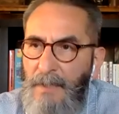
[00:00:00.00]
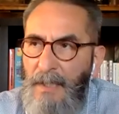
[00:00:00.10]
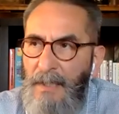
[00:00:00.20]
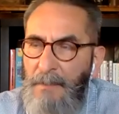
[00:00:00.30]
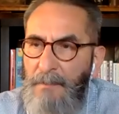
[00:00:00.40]

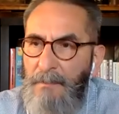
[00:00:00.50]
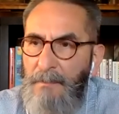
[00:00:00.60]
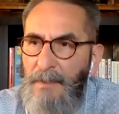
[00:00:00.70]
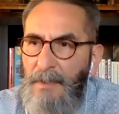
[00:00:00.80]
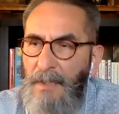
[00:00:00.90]
I'm
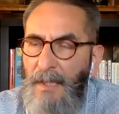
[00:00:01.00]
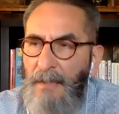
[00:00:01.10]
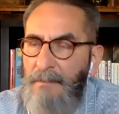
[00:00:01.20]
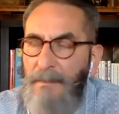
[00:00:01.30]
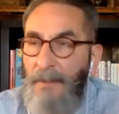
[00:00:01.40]
a, a,
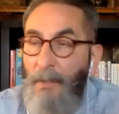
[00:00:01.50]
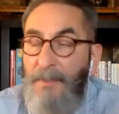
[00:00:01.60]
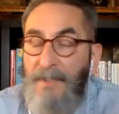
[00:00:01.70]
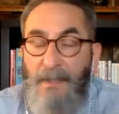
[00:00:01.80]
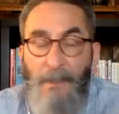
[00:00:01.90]

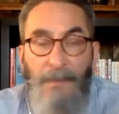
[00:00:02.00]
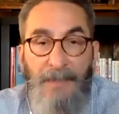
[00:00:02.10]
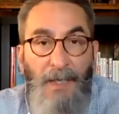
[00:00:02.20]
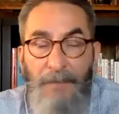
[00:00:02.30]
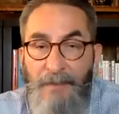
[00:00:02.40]
almost a carbon
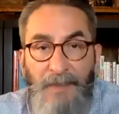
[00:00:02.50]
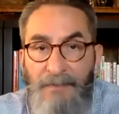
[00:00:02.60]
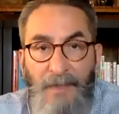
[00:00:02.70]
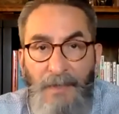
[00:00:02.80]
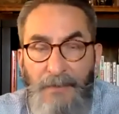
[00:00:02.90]
copy of my
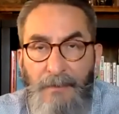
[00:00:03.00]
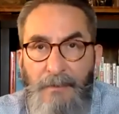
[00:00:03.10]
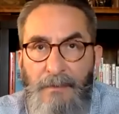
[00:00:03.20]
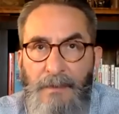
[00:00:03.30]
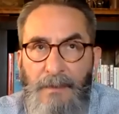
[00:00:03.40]
father.
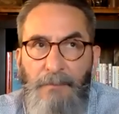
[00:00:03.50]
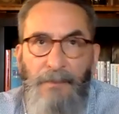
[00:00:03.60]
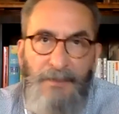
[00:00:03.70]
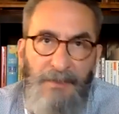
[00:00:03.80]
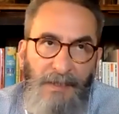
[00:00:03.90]
Mm-hmm.
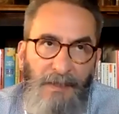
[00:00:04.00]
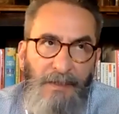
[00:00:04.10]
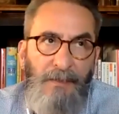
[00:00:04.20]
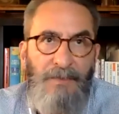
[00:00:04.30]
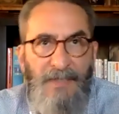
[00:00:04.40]

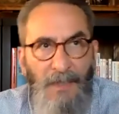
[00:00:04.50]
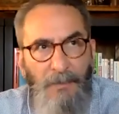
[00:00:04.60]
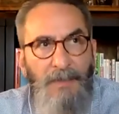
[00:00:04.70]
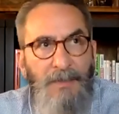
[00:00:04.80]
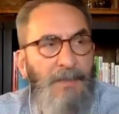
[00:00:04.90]
Personality,
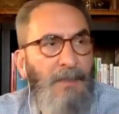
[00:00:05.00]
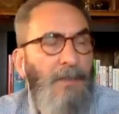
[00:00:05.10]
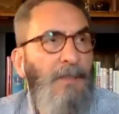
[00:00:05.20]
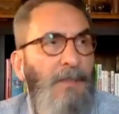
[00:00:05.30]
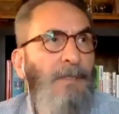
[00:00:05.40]
resemblance,
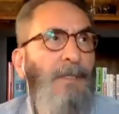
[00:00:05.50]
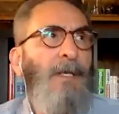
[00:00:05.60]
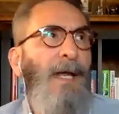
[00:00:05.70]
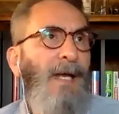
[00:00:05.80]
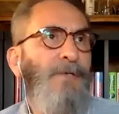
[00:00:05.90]

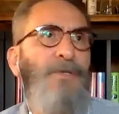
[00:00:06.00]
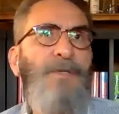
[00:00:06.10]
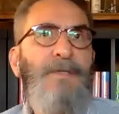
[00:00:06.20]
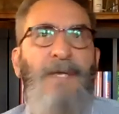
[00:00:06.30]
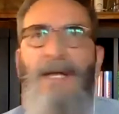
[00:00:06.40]

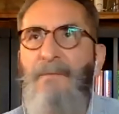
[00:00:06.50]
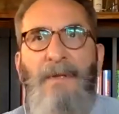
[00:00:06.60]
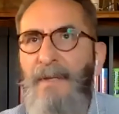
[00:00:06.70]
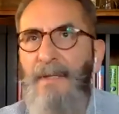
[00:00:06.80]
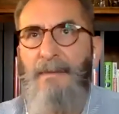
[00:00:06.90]
actions,
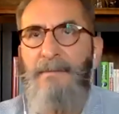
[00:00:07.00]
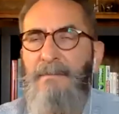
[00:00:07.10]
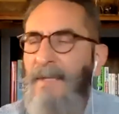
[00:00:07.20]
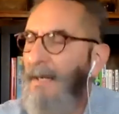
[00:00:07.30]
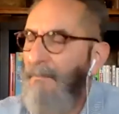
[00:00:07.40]
everything,
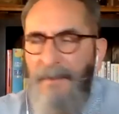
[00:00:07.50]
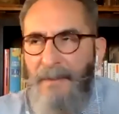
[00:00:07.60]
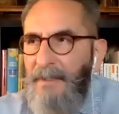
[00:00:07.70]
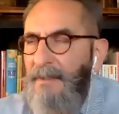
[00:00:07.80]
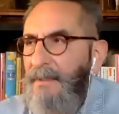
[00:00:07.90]

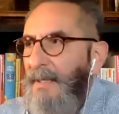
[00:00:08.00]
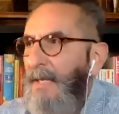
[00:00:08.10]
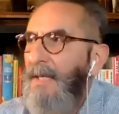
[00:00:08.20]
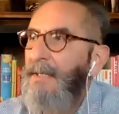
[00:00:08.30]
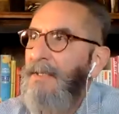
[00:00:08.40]
everything
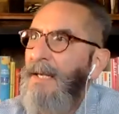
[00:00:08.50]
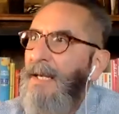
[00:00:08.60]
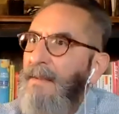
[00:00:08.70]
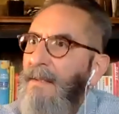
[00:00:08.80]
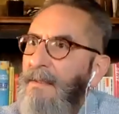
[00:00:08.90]
and I
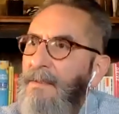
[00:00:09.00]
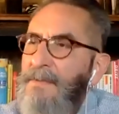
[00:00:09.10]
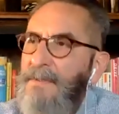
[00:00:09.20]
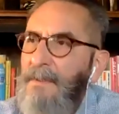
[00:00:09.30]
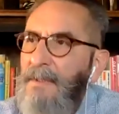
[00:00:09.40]
think
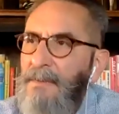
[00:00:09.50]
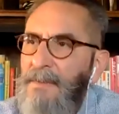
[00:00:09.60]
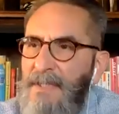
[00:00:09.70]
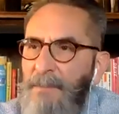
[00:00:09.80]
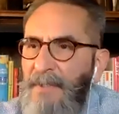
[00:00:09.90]
there's there
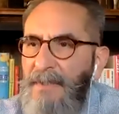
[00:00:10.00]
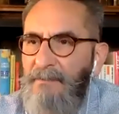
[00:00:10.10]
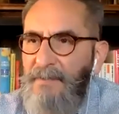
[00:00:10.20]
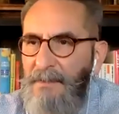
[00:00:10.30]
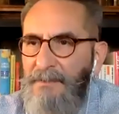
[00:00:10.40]
is a bit
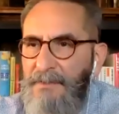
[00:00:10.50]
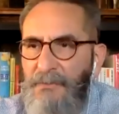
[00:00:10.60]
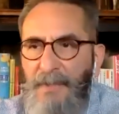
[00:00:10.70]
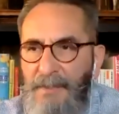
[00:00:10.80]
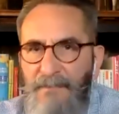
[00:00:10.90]
of guilt
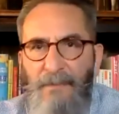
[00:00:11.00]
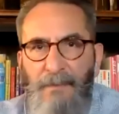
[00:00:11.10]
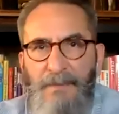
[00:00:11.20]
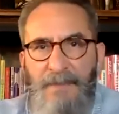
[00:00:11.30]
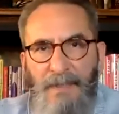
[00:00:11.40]

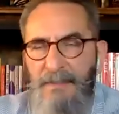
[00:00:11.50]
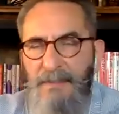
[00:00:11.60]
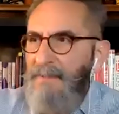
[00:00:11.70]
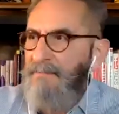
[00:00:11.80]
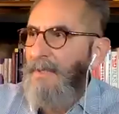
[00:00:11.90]
transference as
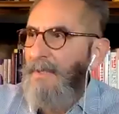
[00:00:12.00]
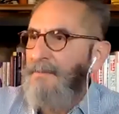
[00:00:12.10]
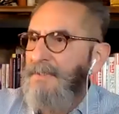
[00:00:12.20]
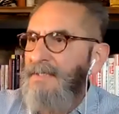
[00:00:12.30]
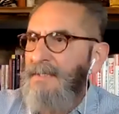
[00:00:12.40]
my father
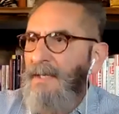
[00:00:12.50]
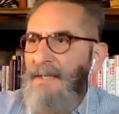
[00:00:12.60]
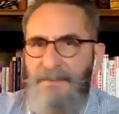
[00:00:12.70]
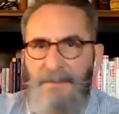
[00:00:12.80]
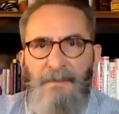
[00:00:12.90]
didn't
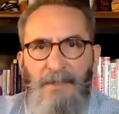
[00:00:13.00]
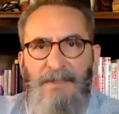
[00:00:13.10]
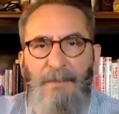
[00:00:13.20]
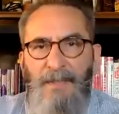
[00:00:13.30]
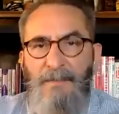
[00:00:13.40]
like certain
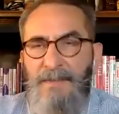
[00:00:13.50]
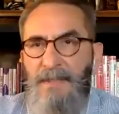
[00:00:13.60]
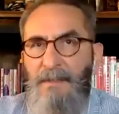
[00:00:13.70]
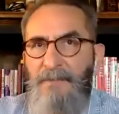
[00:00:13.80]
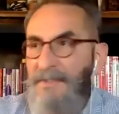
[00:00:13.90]
things about
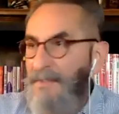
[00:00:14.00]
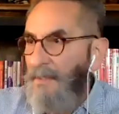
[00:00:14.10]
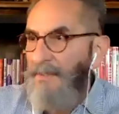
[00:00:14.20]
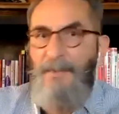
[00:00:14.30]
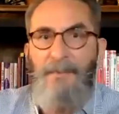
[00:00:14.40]
himself. He saw
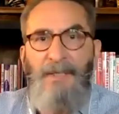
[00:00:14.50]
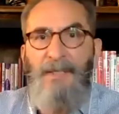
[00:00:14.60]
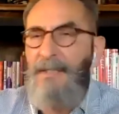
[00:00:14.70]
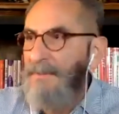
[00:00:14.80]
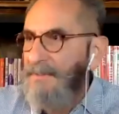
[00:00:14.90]
them in me.
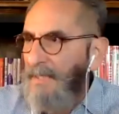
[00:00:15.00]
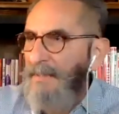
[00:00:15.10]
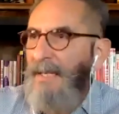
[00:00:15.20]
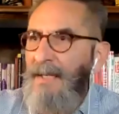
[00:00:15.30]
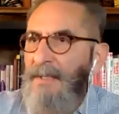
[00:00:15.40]
There was that
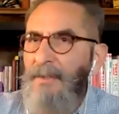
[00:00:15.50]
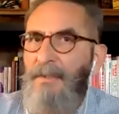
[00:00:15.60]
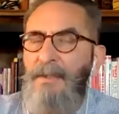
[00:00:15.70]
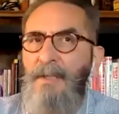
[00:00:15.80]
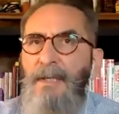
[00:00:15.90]

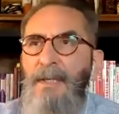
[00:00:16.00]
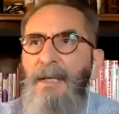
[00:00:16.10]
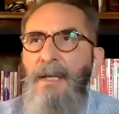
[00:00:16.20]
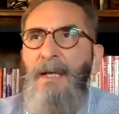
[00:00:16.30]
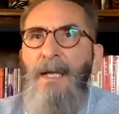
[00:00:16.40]
anger.
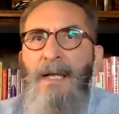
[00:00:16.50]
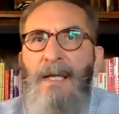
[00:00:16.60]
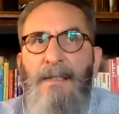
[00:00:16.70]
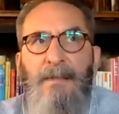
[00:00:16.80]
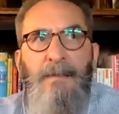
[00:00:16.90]

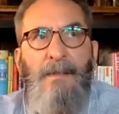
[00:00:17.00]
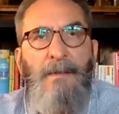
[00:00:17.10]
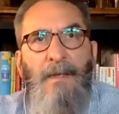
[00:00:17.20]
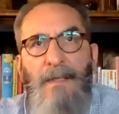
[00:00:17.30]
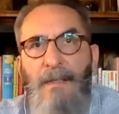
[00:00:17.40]
And
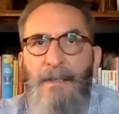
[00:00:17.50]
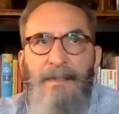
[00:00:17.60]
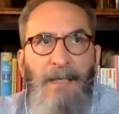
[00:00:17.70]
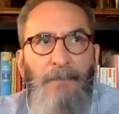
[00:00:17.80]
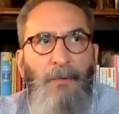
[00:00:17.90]
then as
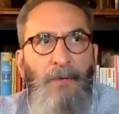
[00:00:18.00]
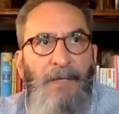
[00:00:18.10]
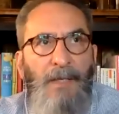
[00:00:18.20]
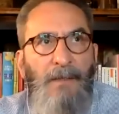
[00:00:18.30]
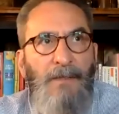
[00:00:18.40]
I pointed
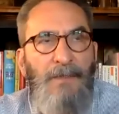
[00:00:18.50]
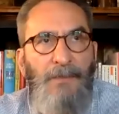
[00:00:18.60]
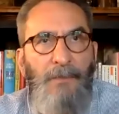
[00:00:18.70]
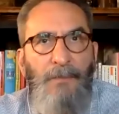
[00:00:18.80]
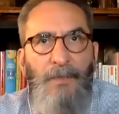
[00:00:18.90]
out also in
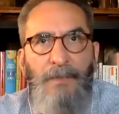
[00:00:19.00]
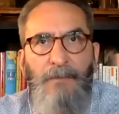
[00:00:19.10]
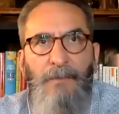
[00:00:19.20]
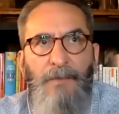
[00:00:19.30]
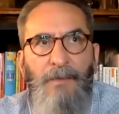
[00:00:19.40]
the book
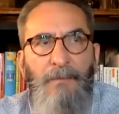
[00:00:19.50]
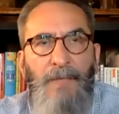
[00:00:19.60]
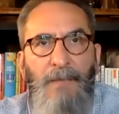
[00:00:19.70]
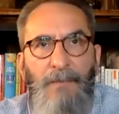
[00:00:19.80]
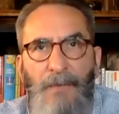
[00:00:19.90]
with
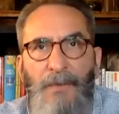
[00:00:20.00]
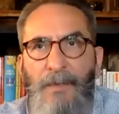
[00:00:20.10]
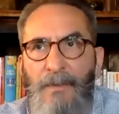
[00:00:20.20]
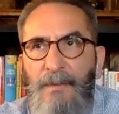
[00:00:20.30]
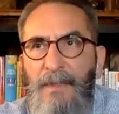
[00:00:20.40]
my
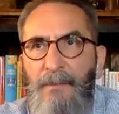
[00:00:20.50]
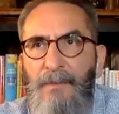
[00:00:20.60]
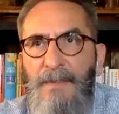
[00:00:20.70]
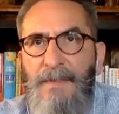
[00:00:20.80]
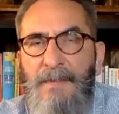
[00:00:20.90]
mother, there
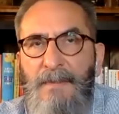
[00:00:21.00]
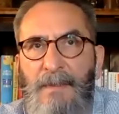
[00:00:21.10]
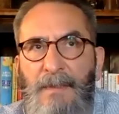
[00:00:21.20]
was